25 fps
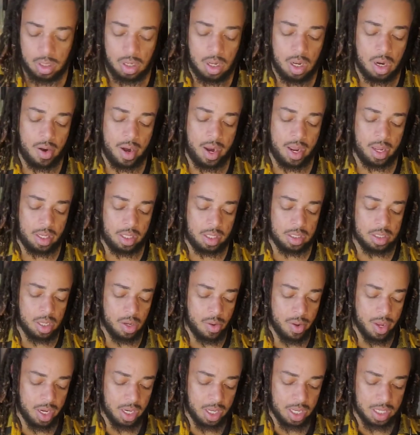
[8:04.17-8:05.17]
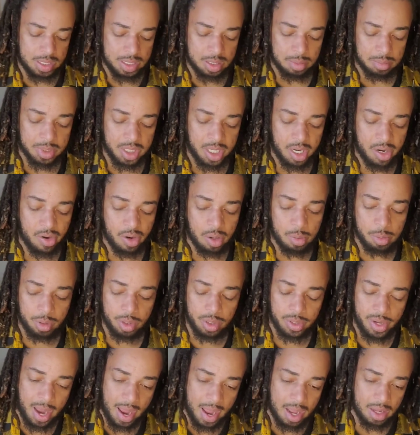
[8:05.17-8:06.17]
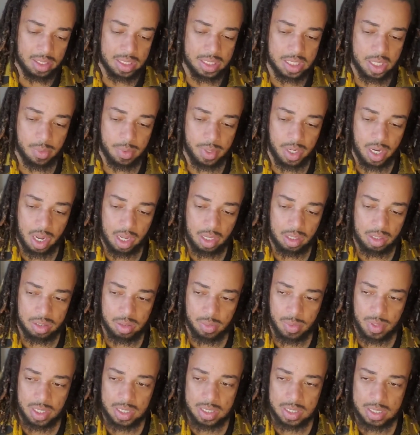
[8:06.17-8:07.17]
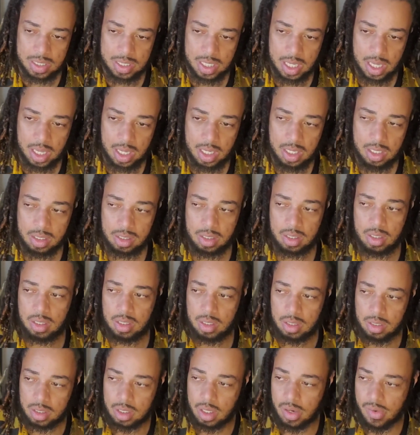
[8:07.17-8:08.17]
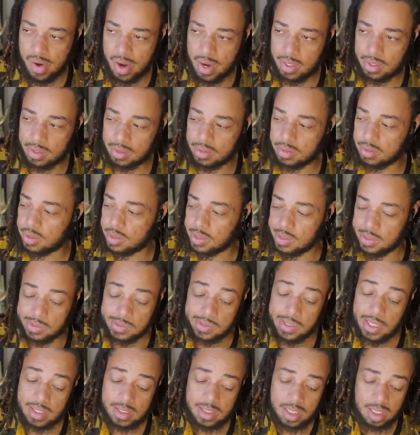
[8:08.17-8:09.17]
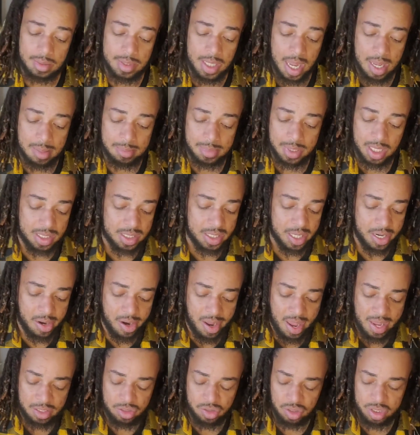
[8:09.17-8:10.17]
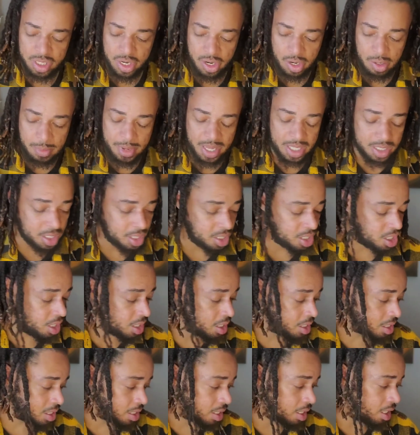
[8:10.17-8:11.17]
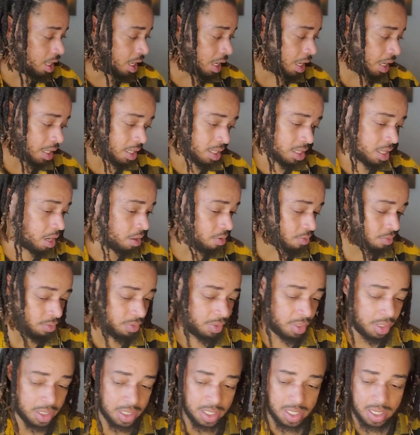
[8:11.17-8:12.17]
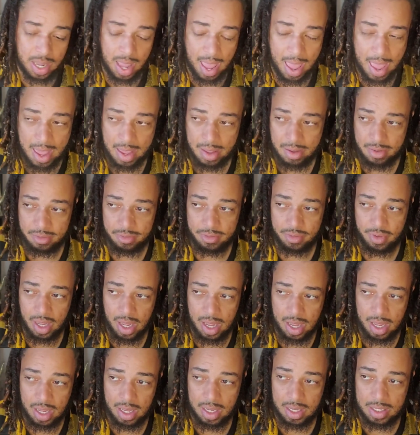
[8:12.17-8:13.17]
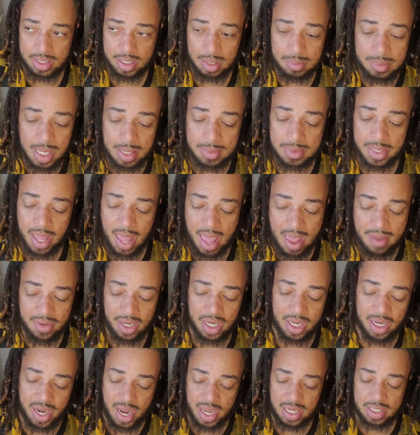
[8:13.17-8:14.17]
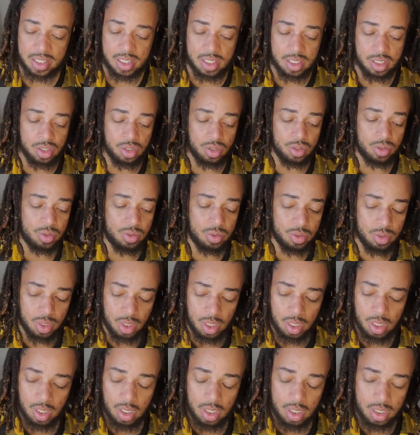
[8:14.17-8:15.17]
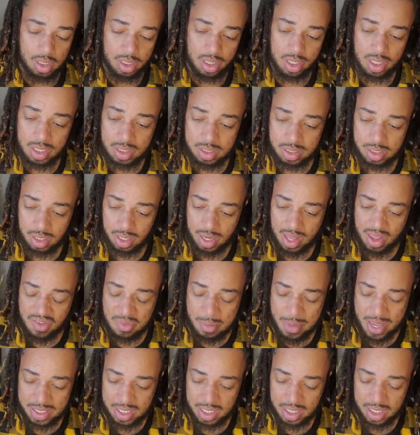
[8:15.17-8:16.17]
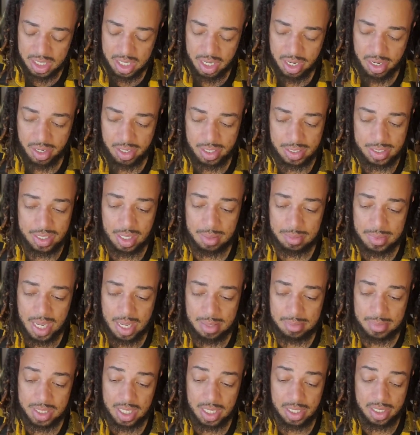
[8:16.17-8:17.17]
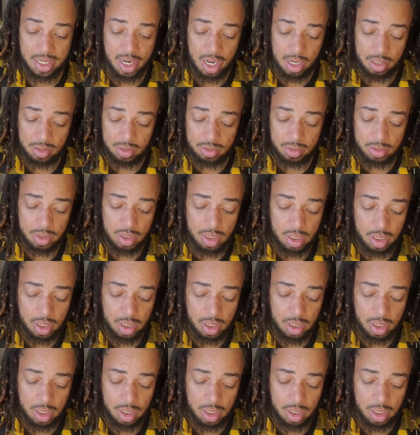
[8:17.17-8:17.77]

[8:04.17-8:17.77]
All right, let's go ahead and get some tarot pulled out and see what else we can see. All right. Now, sometimes these extra tarot messages, uh, they really have, uh, sometimes they have a connection to this love message here, and sometimes they don't.